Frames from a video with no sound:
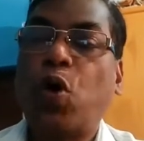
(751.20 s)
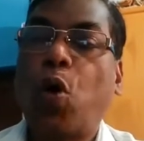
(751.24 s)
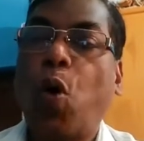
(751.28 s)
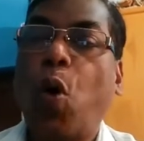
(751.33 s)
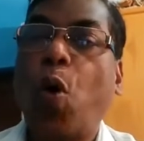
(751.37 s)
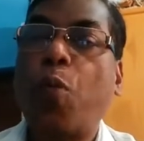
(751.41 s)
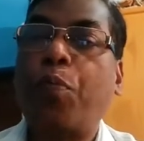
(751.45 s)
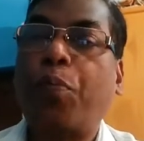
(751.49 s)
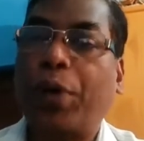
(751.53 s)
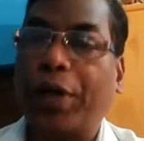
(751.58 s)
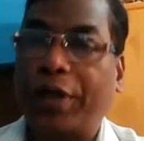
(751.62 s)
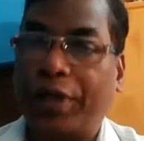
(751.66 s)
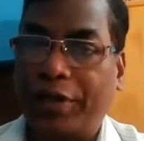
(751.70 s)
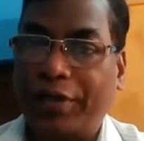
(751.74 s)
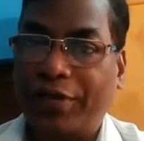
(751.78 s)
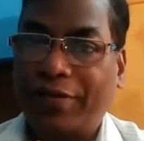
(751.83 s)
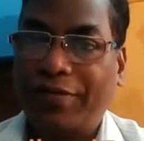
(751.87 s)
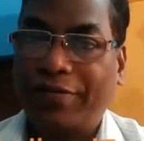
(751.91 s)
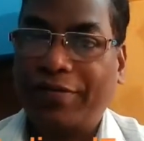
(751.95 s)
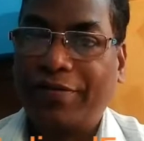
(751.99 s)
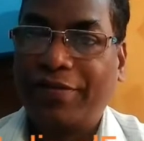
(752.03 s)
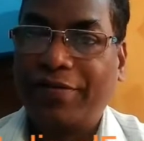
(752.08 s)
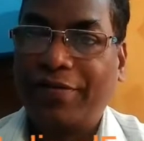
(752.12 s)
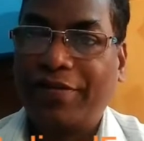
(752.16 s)
open,
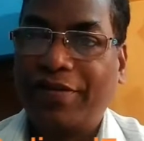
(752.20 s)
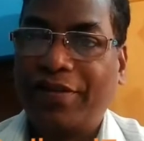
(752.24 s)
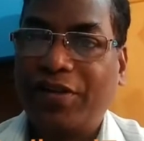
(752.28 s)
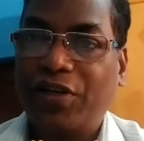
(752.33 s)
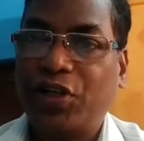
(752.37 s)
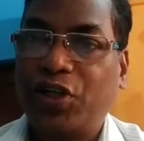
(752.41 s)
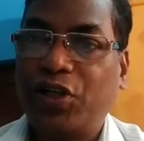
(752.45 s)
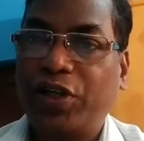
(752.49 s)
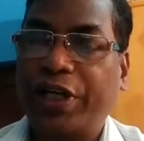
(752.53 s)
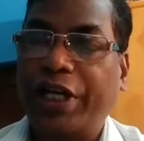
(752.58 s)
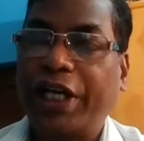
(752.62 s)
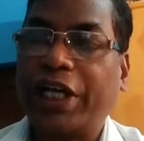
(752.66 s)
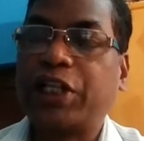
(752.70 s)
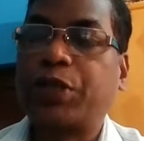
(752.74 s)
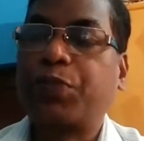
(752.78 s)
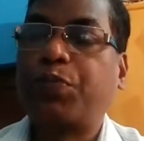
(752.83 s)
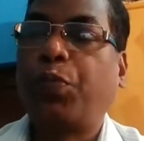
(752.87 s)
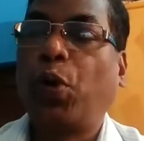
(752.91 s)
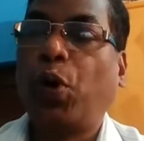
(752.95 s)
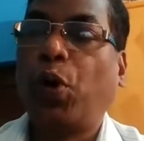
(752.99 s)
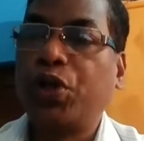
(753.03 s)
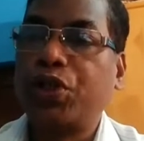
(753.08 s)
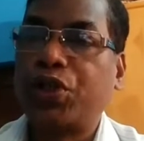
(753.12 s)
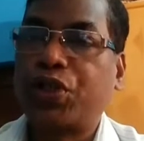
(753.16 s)

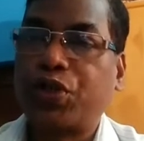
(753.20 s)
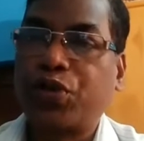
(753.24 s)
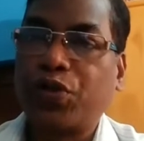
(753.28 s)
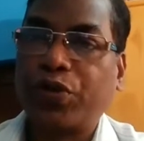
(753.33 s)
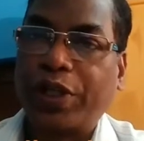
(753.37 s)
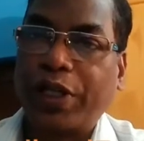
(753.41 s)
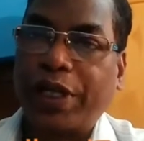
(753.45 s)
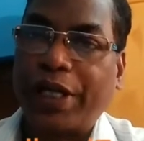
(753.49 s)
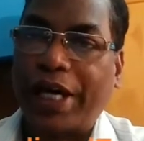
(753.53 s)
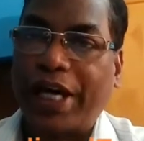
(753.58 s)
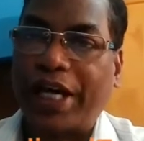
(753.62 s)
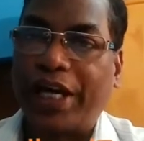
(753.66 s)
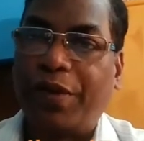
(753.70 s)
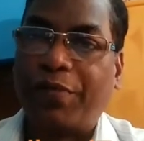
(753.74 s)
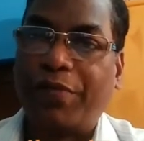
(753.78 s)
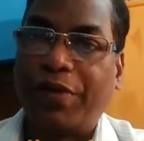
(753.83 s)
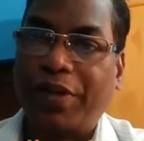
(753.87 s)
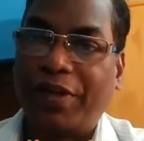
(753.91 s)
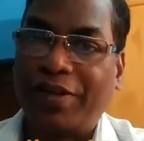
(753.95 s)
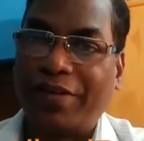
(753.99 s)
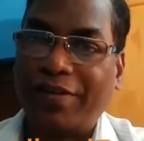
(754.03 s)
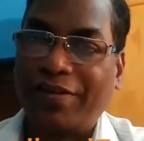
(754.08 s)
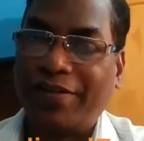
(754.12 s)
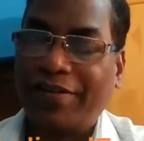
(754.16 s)
exposed to the
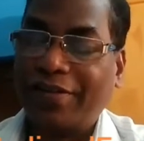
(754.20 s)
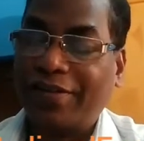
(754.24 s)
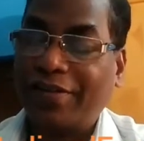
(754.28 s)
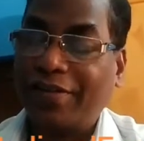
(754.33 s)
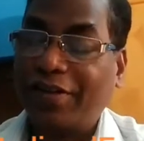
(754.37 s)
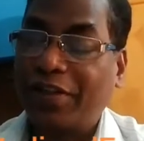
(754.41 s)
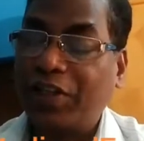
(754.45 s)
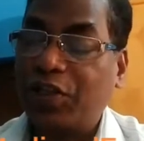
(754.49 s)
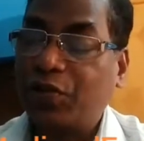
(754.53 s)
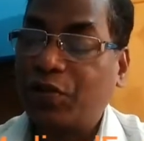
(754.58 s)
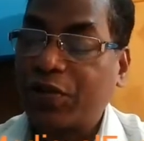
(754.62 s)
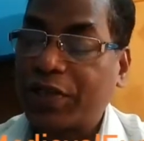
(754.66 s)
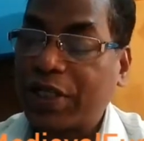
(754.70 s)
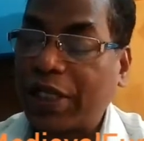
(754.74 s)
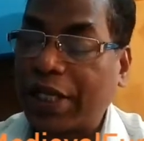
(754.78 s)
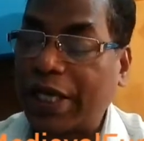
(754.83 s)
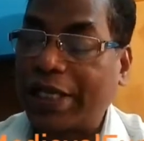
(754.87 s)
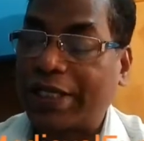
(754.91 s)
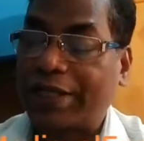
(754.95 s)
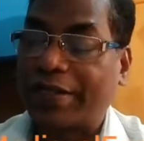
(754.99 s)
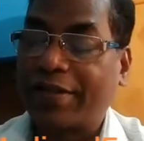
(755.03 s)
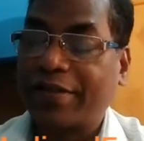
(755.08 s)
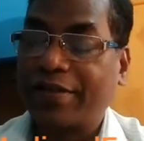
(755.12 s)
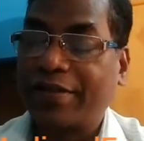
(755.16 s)
enemy. It was
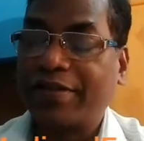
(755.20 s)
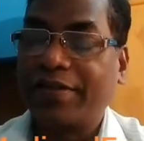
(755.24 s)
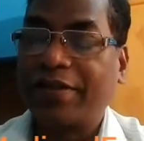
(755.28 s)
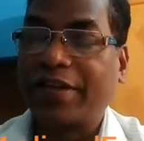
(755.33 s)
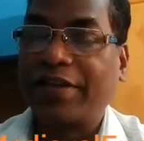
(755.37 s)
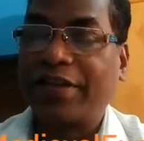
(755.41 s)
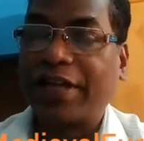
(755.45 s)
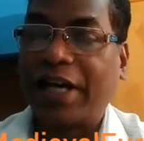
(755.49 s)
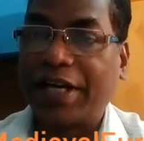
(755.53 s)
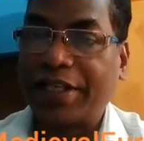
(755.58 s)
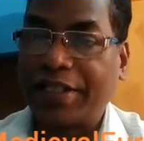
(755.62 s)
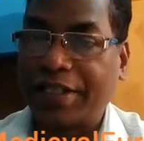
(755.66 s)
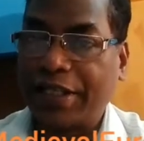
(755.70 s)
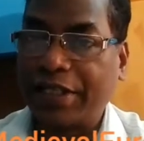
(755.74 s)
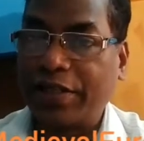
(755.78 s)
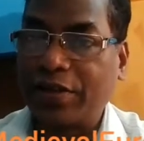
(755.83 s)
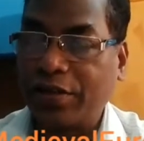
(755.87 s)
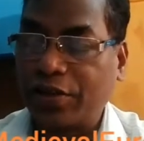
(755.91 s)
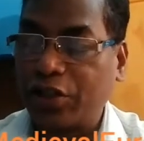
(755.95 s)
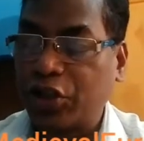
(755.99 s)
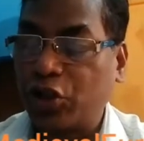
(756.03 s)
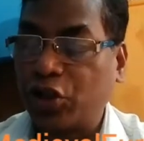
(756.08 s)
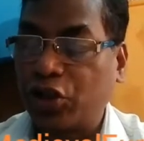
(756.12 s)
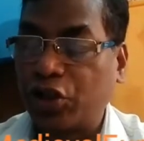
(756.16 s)
less. I said
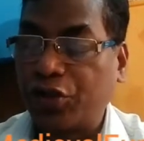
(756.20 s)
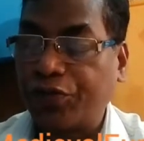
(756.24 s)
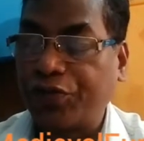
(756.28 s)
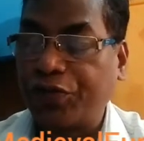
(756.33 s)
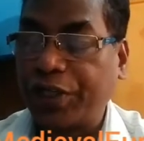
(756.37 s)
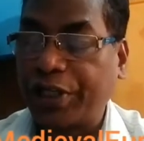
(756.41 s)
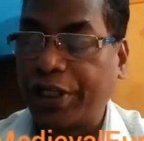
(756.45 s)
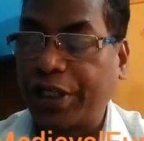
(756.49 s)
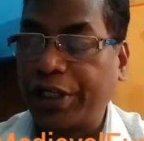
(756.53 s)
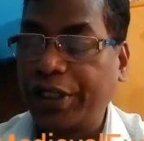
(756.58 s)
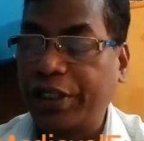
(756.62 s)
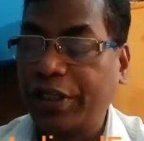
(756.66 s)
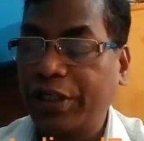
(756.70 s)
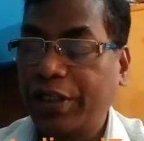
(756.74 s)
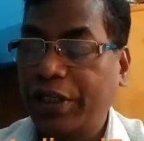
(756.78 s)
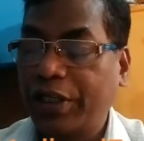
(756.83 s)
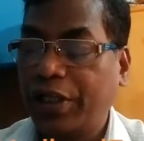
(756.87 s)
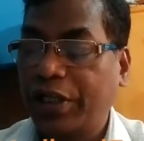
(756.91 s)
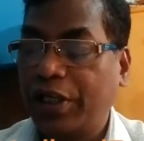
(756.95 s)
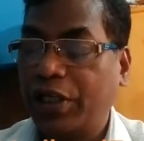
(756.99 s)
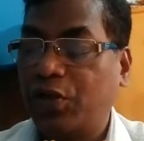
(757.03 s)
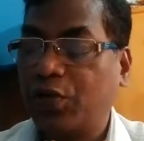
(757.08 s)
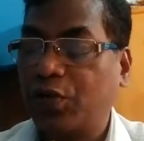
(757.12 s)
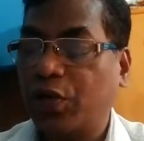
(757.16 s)
geographically
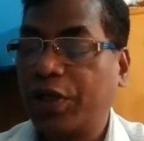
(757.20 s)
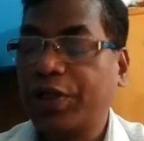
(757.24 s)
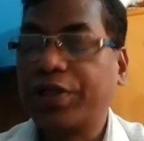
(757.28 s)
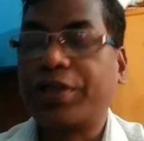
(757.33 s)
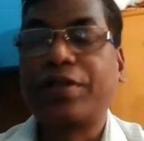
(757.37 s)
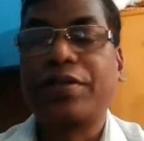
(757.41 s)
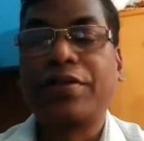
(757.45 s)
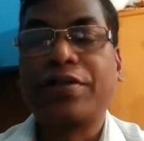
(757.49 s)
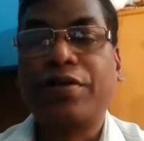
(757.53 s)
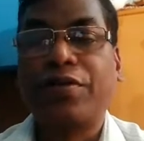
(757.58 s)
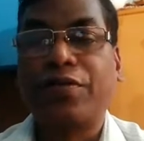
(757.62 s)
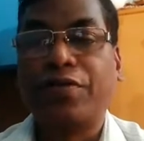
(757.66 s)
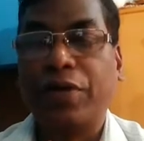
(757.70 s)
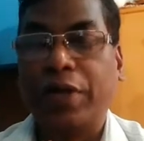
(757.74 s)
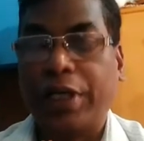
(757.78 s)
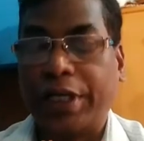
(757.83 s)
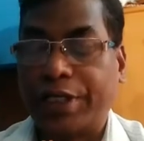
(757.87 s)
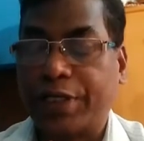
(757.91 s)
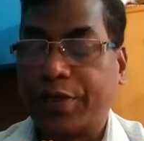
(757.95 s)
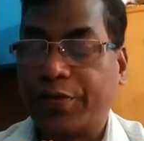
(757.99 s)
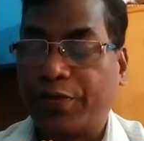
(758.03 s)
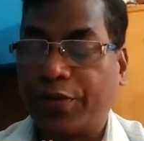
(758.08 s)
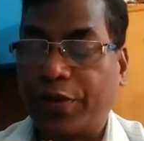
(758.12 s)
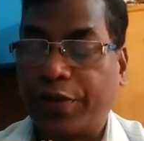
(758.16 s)
it was
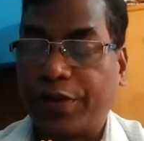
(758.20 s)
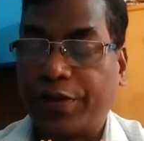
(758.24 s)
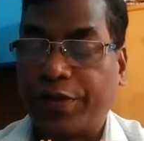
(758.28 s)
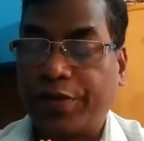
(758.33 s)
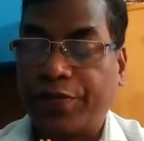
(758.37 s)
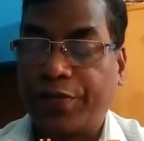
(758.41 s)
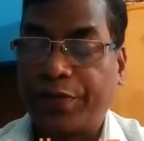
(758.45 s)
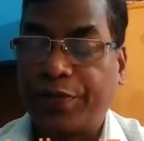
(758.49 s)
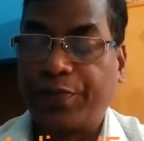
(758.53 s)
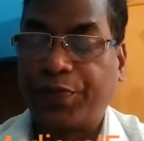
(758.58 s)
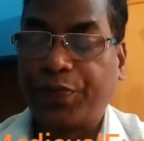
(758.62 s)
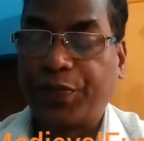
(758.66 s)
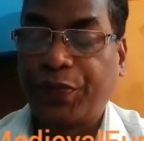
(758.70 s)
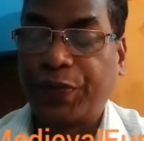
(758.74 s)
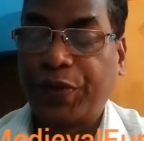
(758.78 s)
less vulnerable.